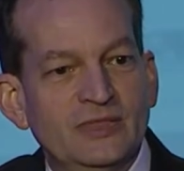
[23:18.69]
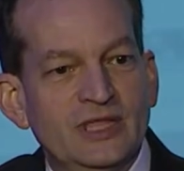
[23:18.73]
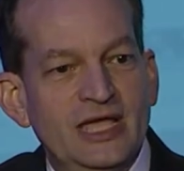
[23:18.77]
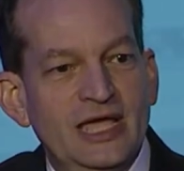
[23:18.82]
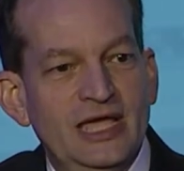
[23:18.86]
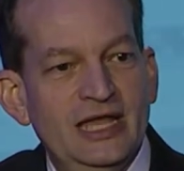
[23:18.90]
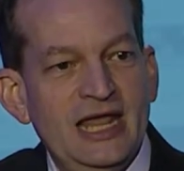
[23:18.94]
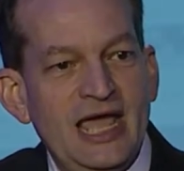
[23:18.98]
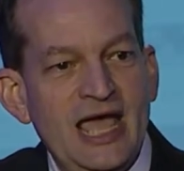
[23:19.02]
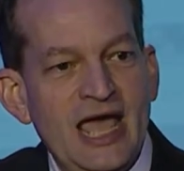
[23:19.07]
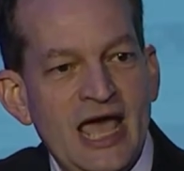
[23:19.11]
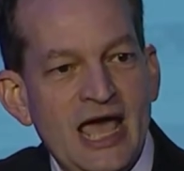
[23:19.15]

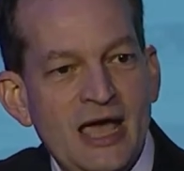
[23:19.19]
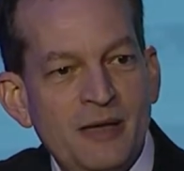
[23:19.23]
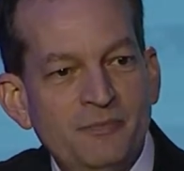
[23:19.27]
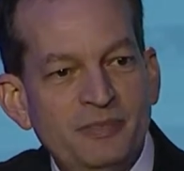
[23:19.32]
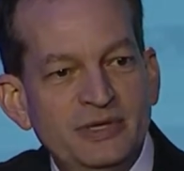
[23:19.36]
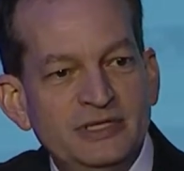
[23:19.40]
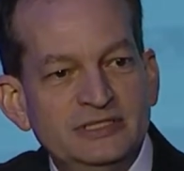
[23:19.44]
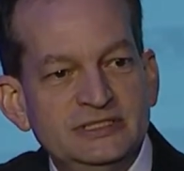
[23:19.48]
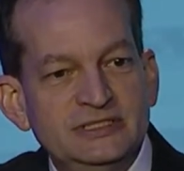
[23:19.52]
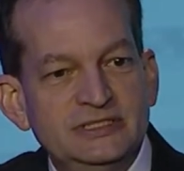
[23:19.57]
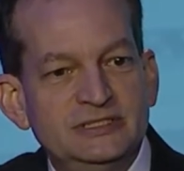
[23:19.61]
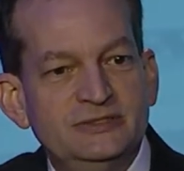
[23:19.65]
It
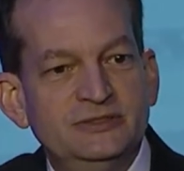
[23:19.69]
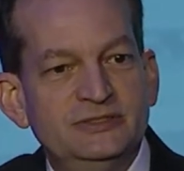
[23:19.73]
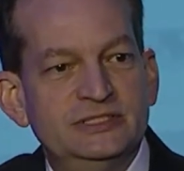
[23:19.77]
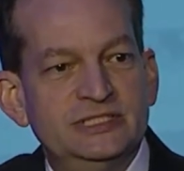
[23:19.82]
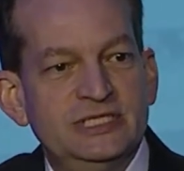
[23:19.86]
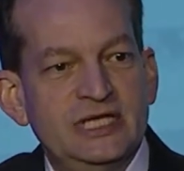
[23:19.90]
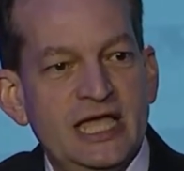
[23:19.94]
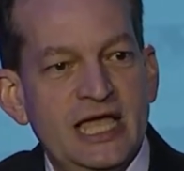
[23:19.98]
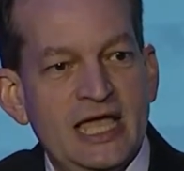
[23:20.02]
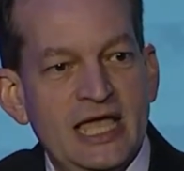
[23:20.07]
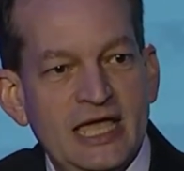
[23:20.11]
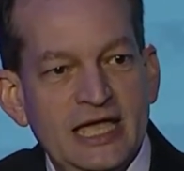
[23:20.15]
happens to
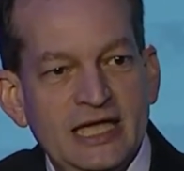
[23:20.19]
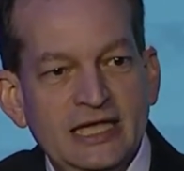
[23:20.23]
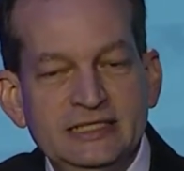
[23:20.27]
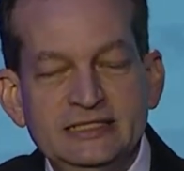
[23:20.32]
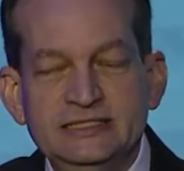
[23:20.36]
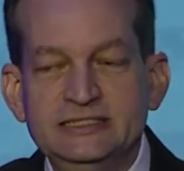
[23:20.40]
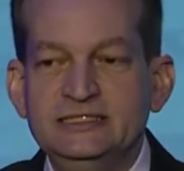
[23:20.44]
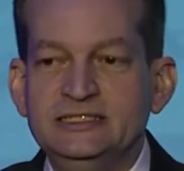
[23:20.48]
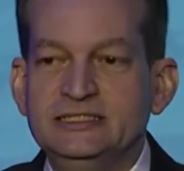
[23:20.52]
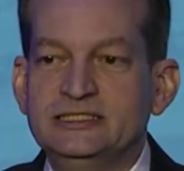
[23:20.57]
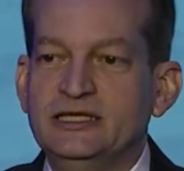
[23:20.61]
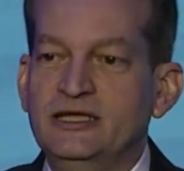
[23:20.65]

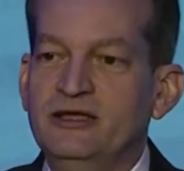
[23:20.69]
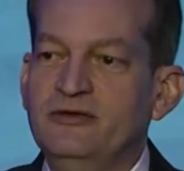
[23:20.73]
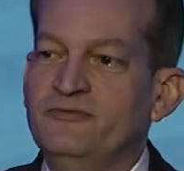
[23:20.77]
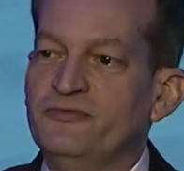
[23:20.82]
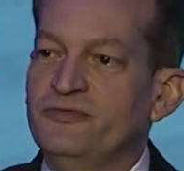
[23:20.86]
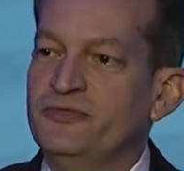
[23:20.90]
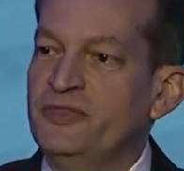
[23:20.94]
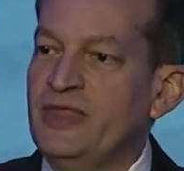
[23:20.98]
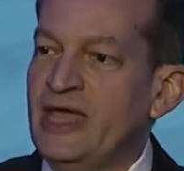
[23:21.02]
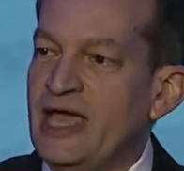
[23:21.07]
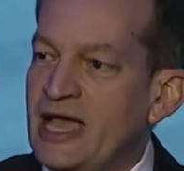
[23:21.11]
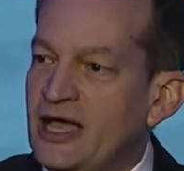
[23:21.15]
tens of
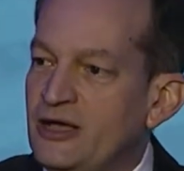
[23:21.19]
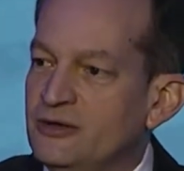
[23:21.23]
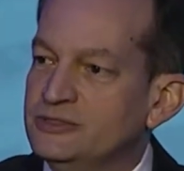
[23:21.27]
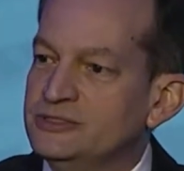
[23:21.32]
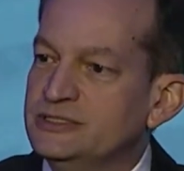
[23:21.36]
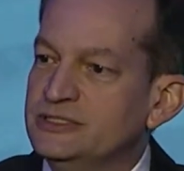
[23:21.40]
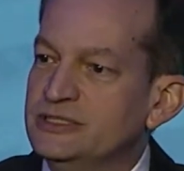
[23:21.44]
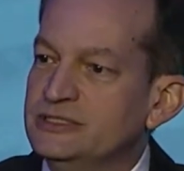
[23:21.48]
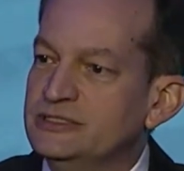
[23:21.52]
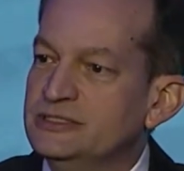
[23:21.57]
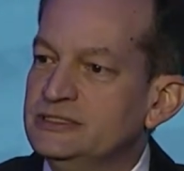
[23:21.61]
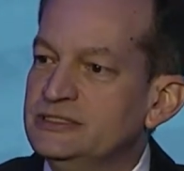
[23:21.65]

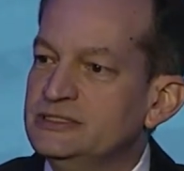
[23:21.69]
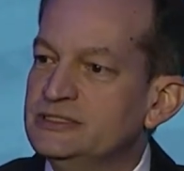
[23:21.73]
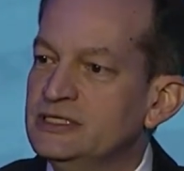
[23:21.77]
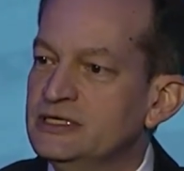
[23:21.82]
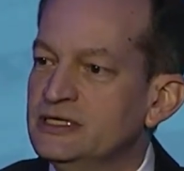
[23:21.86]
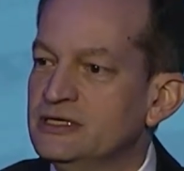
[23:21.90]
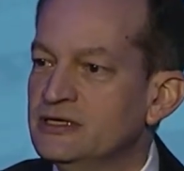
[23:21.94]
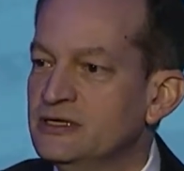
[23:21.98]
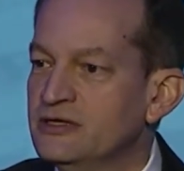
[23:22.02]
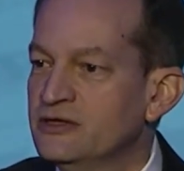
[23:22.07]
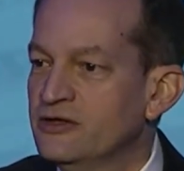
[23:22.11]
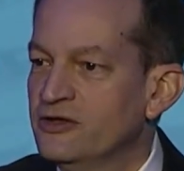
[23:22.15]
thousands
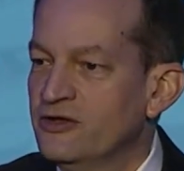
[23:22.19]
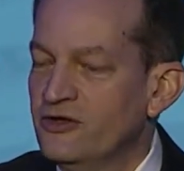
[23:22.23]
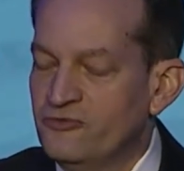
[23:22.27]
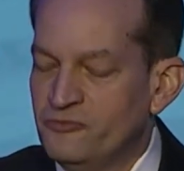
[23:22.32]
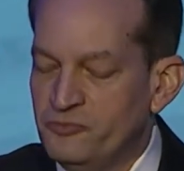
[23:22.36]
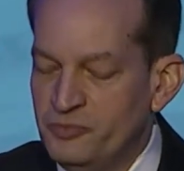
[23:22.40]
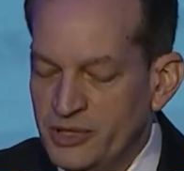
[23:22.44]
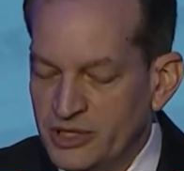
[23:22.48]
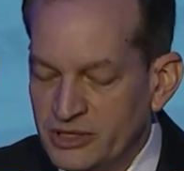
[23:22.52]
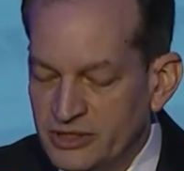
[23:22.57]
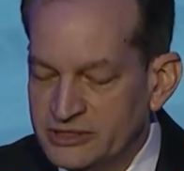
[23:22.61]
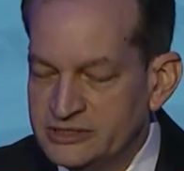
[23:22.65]
of
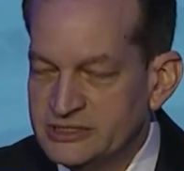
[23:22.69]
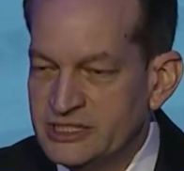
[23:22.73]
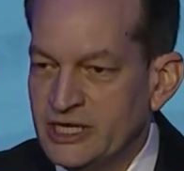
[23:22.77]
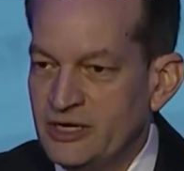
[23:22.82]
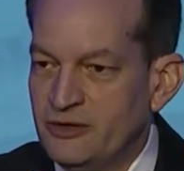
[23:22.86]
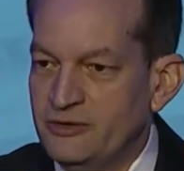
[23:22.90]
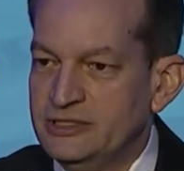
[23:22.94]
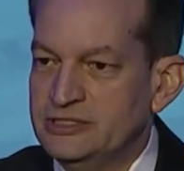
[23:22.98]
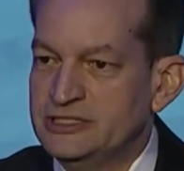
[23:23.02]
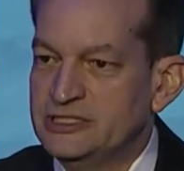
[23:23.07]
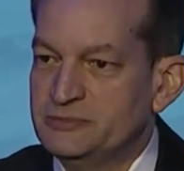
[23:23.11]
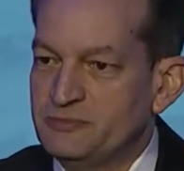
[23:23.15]

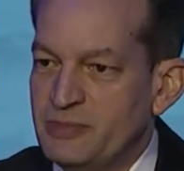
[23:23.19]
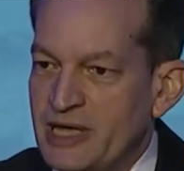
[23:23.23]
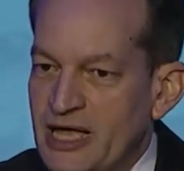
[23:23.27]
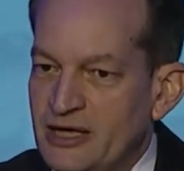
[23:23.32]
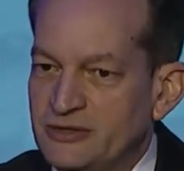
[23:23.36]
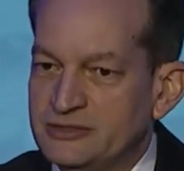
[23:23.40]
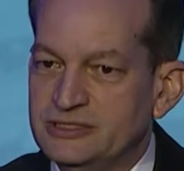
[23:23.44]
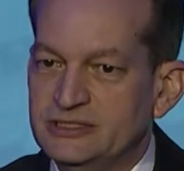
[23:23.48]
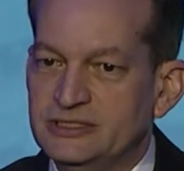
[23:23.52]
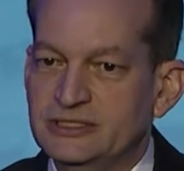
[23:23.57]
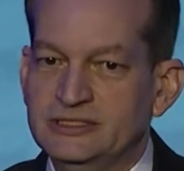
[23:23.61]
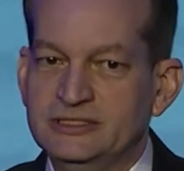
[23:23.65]
military
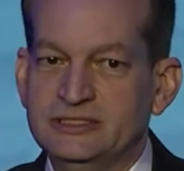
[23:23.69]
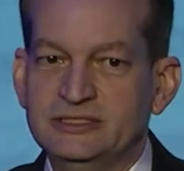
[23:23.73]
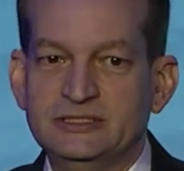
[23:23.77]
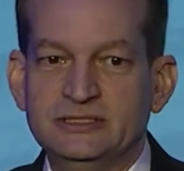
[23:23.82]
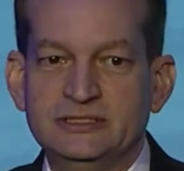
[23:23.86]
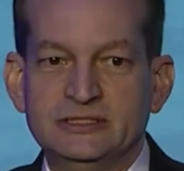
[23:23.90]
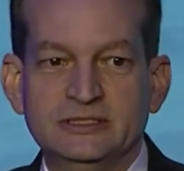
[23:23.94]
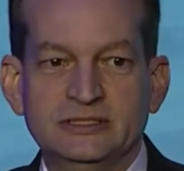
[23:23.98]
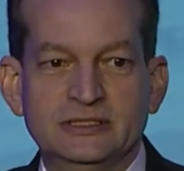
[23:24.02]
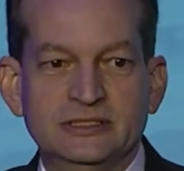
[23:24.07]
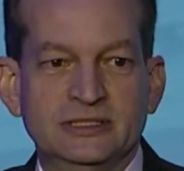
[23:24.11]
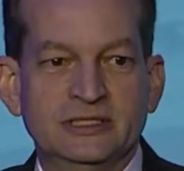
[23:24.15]
spouses
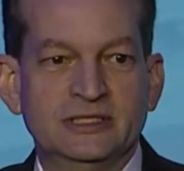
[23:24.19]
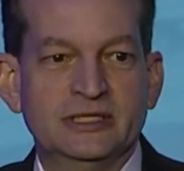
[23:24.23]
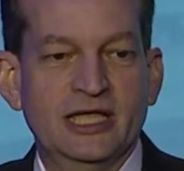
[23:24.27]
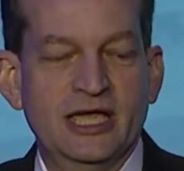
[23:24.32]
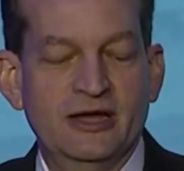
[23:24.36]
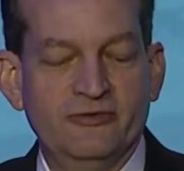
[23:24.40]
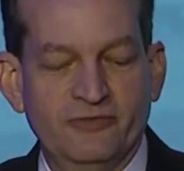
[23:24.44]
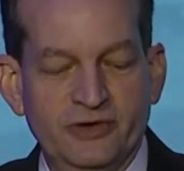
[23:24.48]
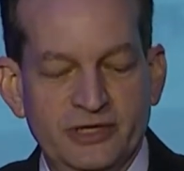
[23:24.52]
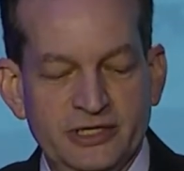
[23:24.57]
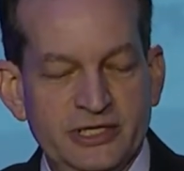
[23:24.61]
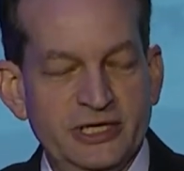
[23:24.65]

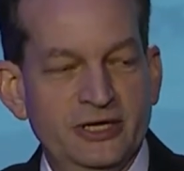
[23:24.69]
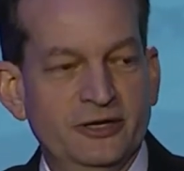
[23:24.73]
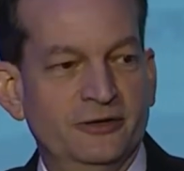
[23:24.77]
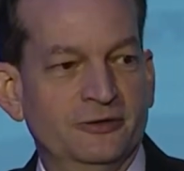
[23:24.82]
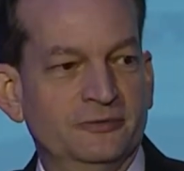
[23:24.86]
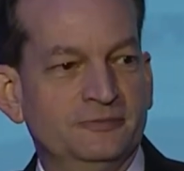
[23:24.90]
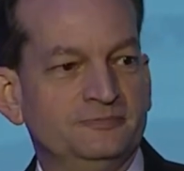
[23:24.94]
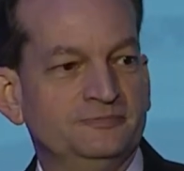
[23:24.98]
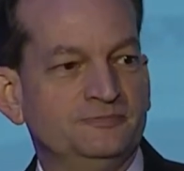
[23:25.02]
every year.